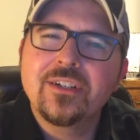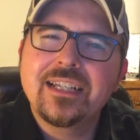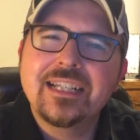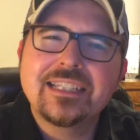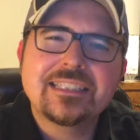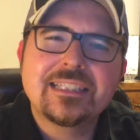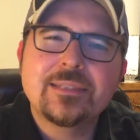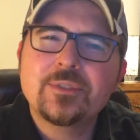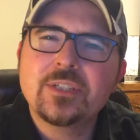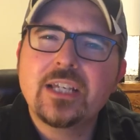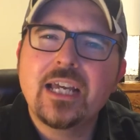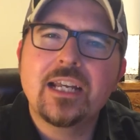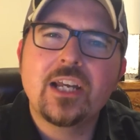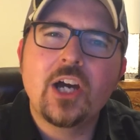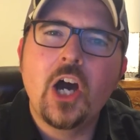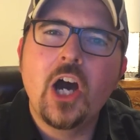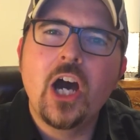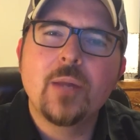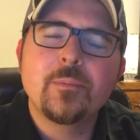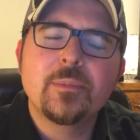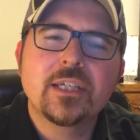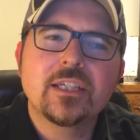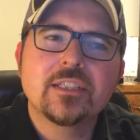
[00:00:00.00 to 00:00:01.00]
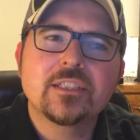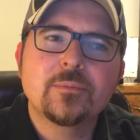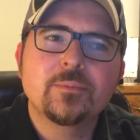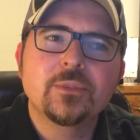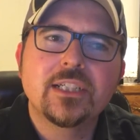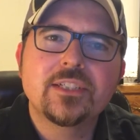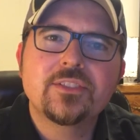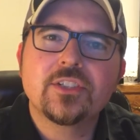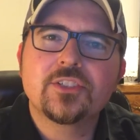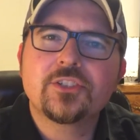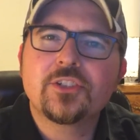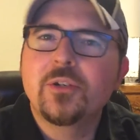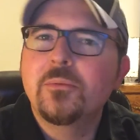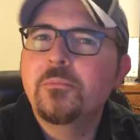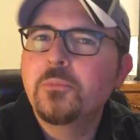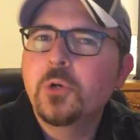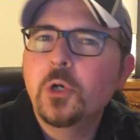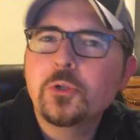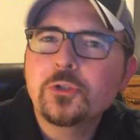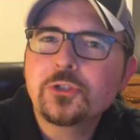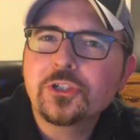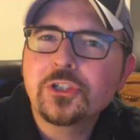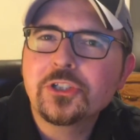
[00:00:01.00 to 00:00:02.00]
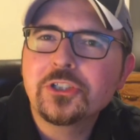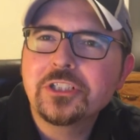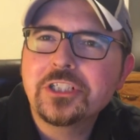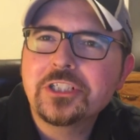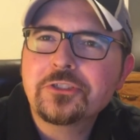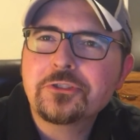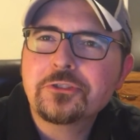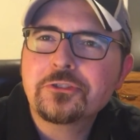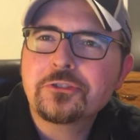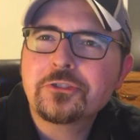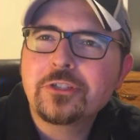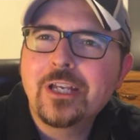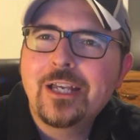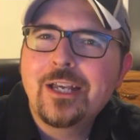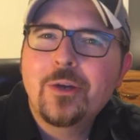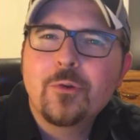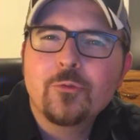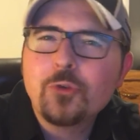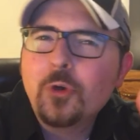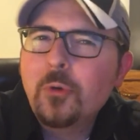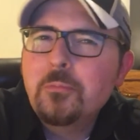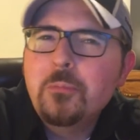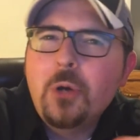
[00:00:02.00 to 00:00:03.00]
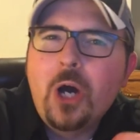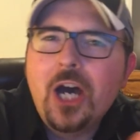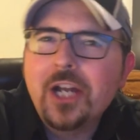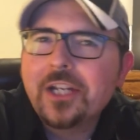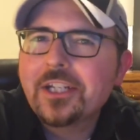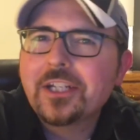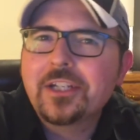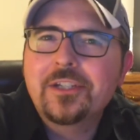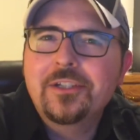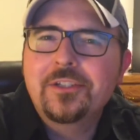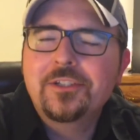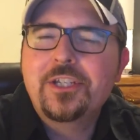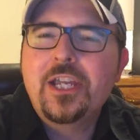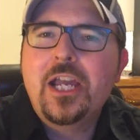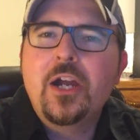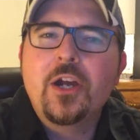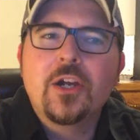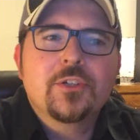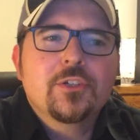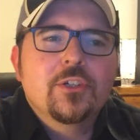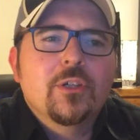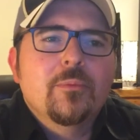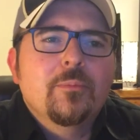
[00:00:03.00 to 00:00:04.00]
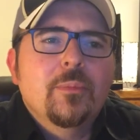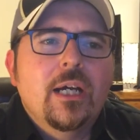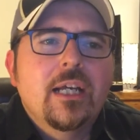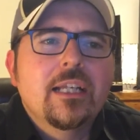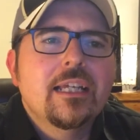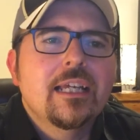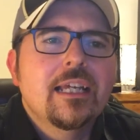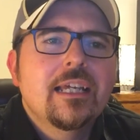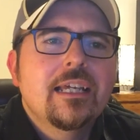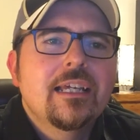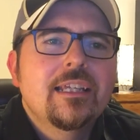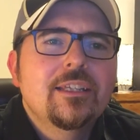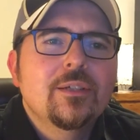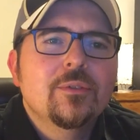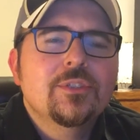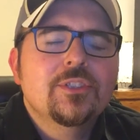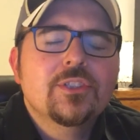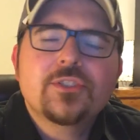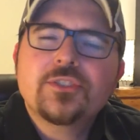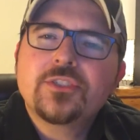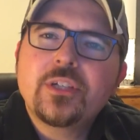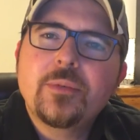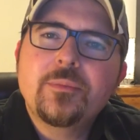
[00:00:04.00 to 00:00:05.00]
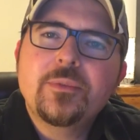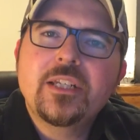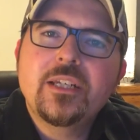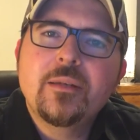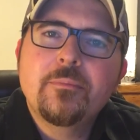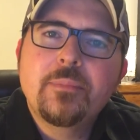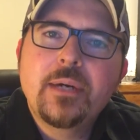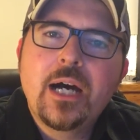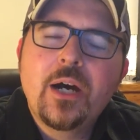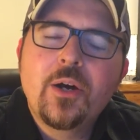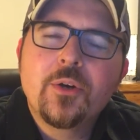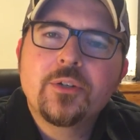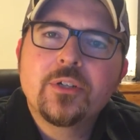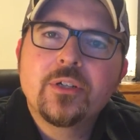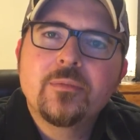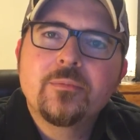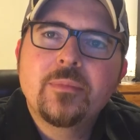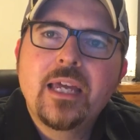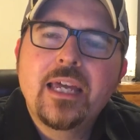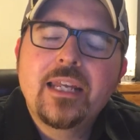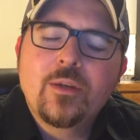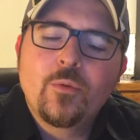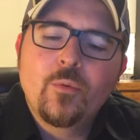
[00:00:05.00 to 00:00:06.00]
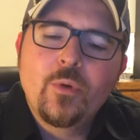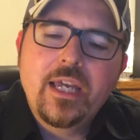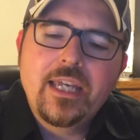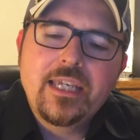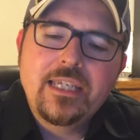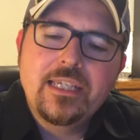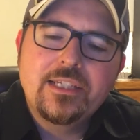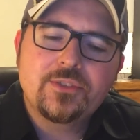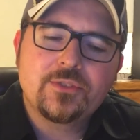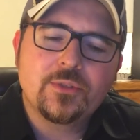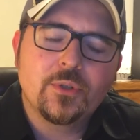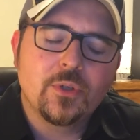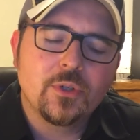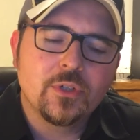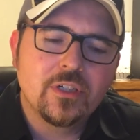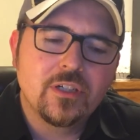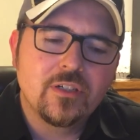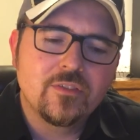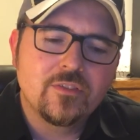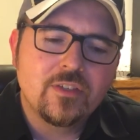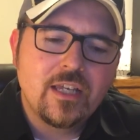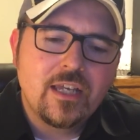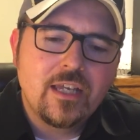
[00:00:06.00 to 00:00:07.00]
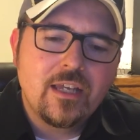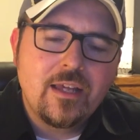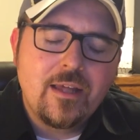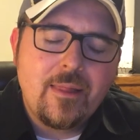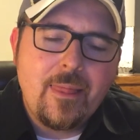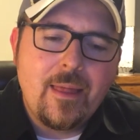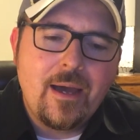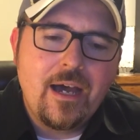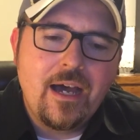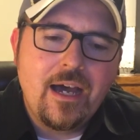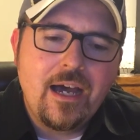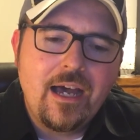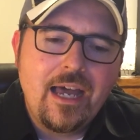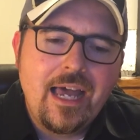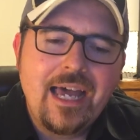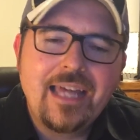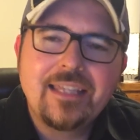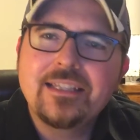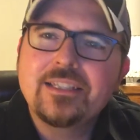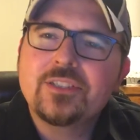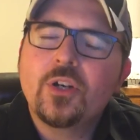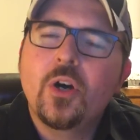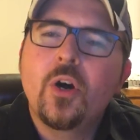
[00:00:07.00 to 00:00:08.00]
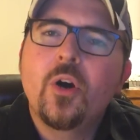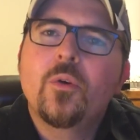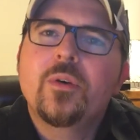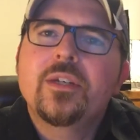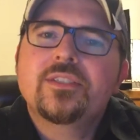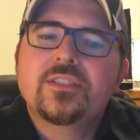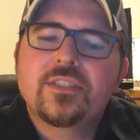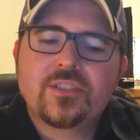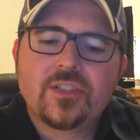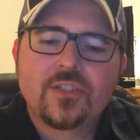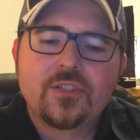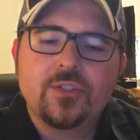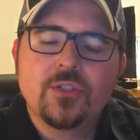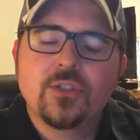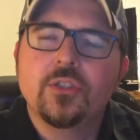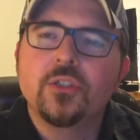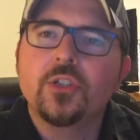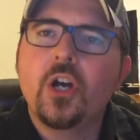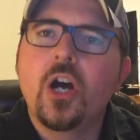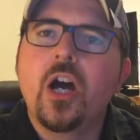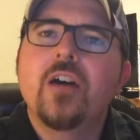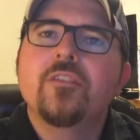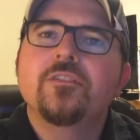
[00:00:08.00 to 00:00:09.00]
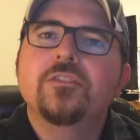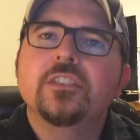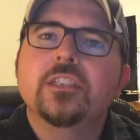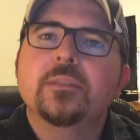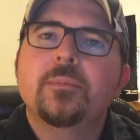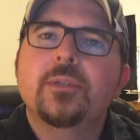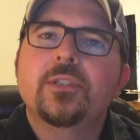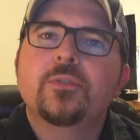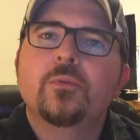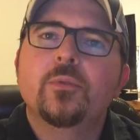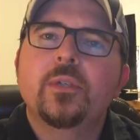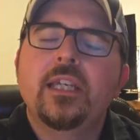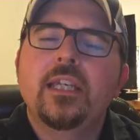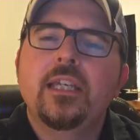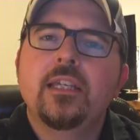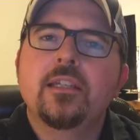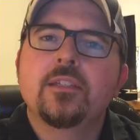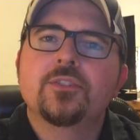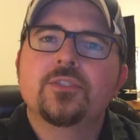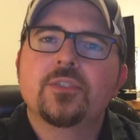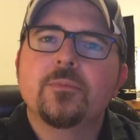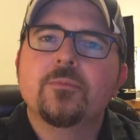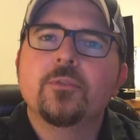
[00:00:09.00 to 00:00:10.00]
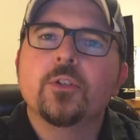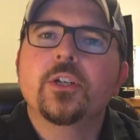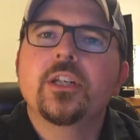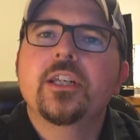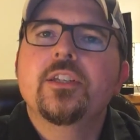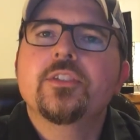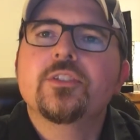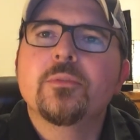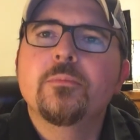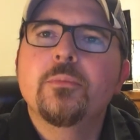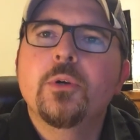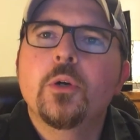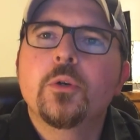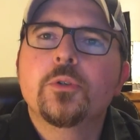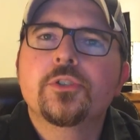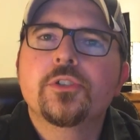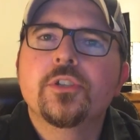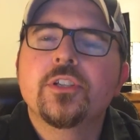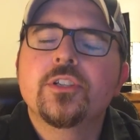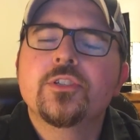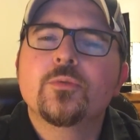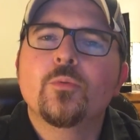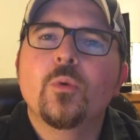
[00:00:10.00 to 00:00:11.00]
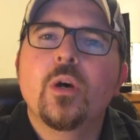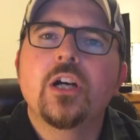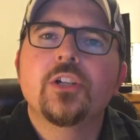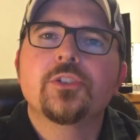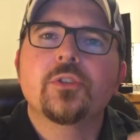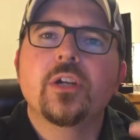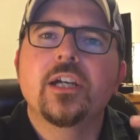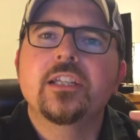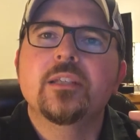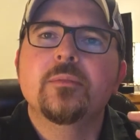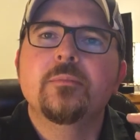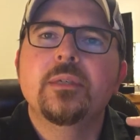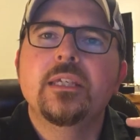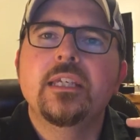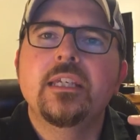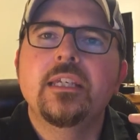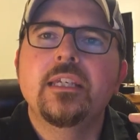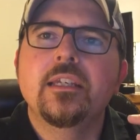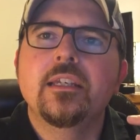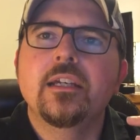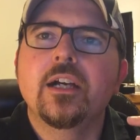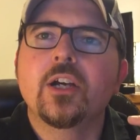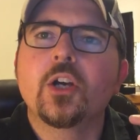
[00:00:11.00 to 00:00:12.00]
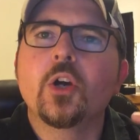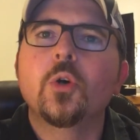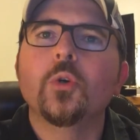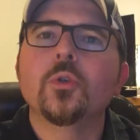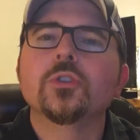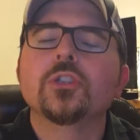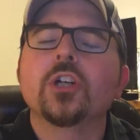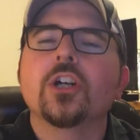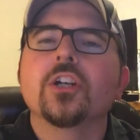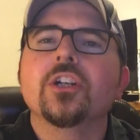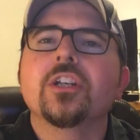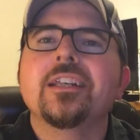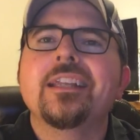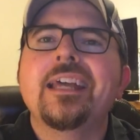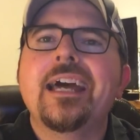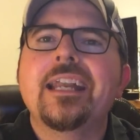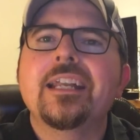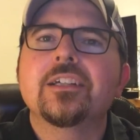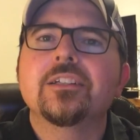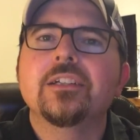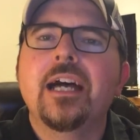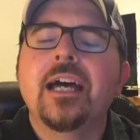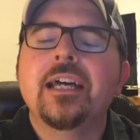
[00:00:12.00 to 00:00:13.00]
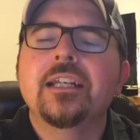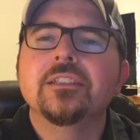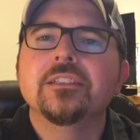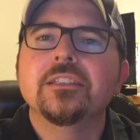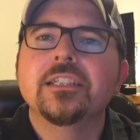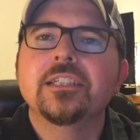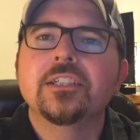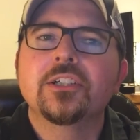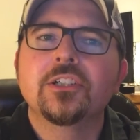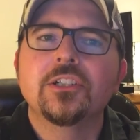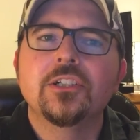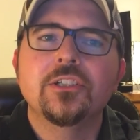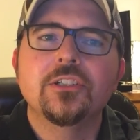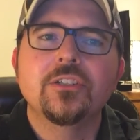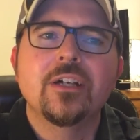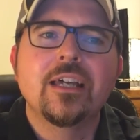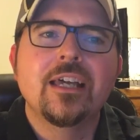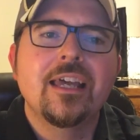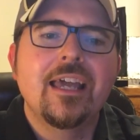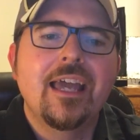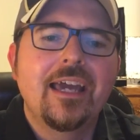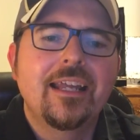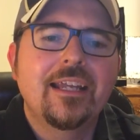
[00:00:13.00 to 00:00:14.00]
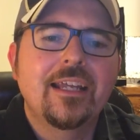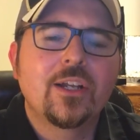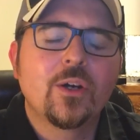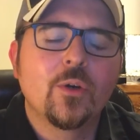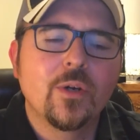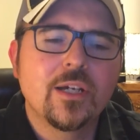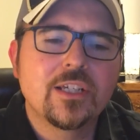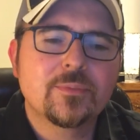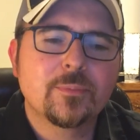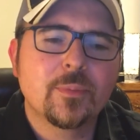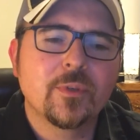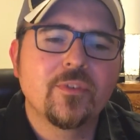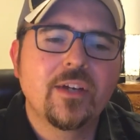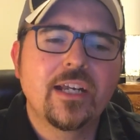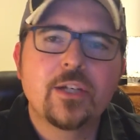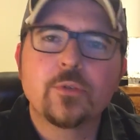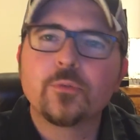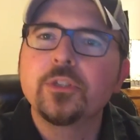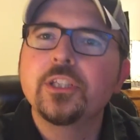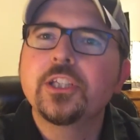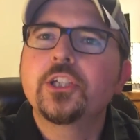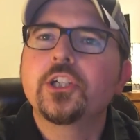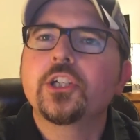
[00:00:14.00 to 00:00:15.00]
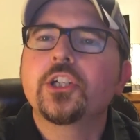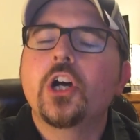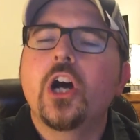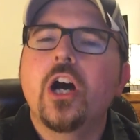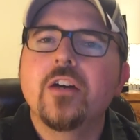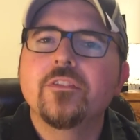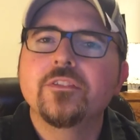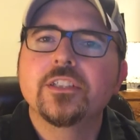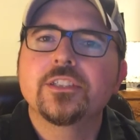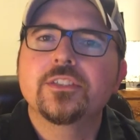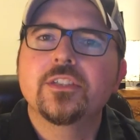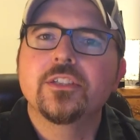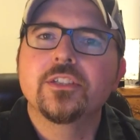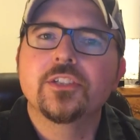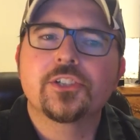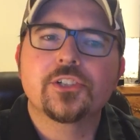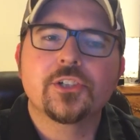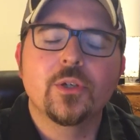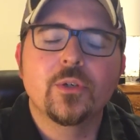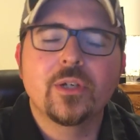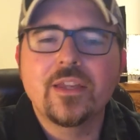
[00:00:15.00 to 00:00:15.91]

That seems kind of odd because he played such an emotionless, robotic character, but there was just something about him and the way he sort of had this always this internal conflict between subverting his emotions while trying to be cold-hearted and analytical, and had always provided really good conflict on the show.